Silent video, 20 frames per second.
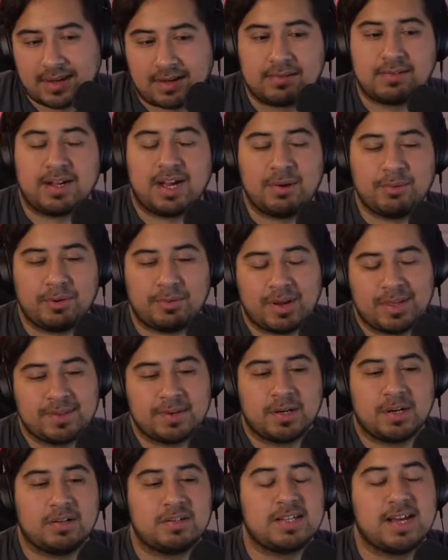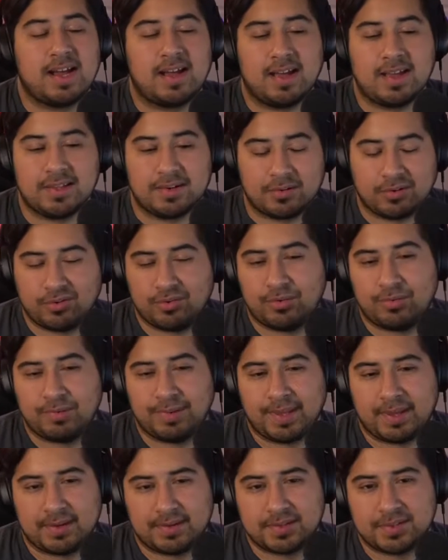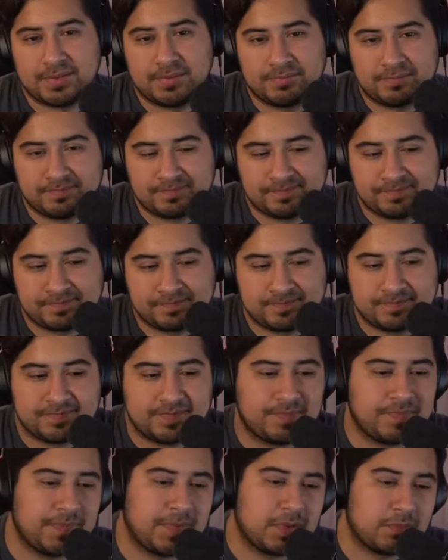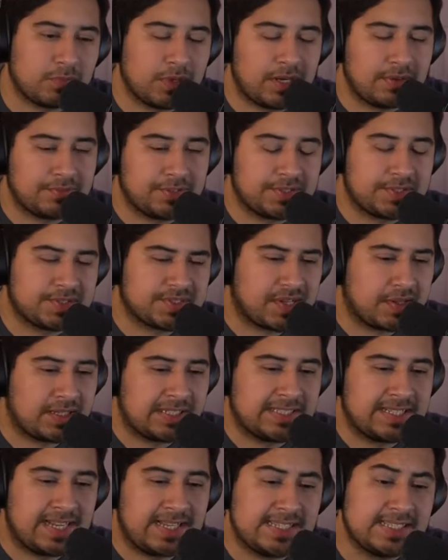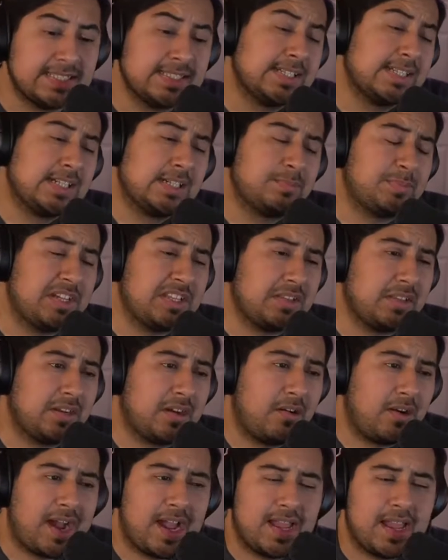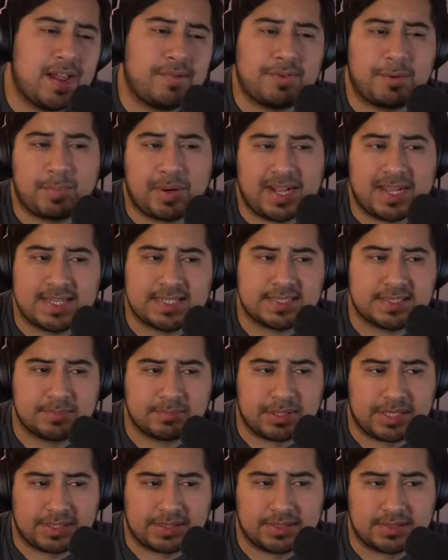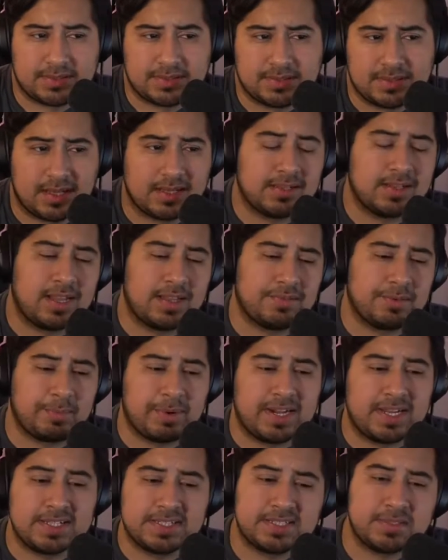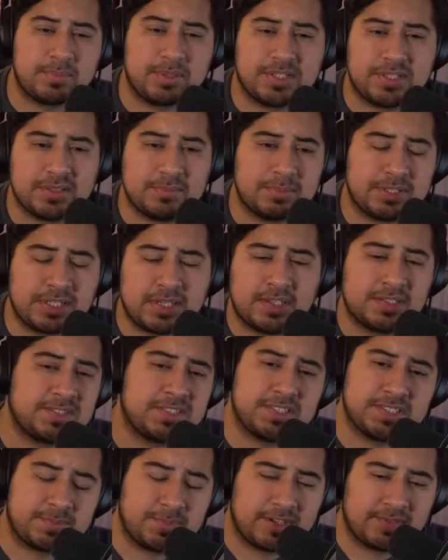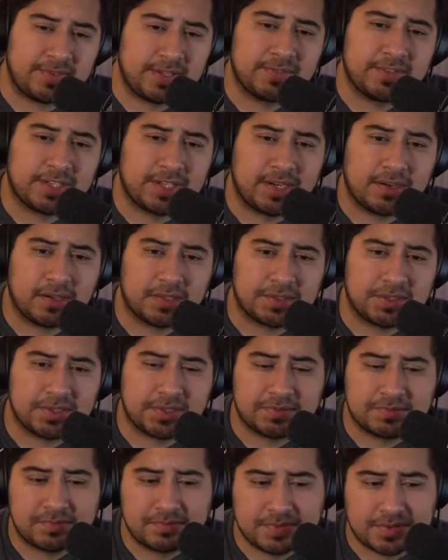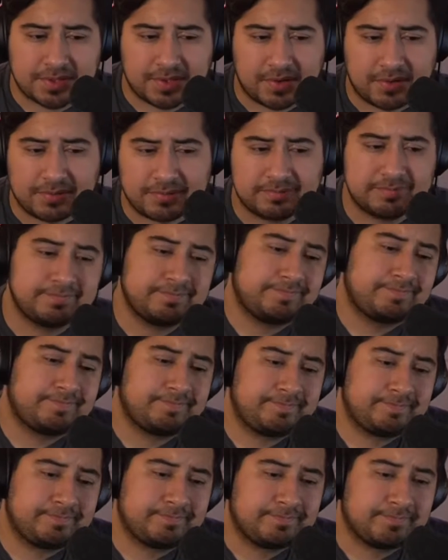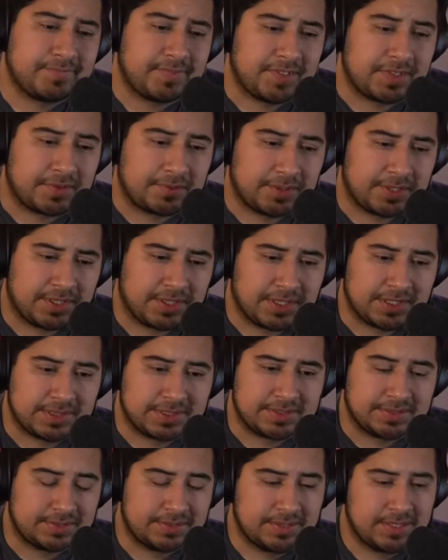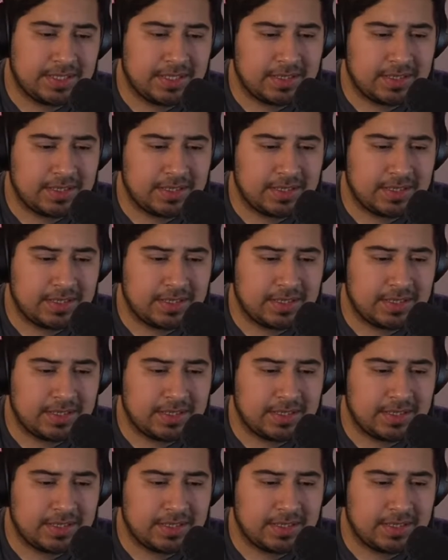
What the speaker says: I would rather her die in her old age, whenever she's got to die. But I have a biased opinion. I have a biased opinion because she's my favorite character. So, what are you gonna do?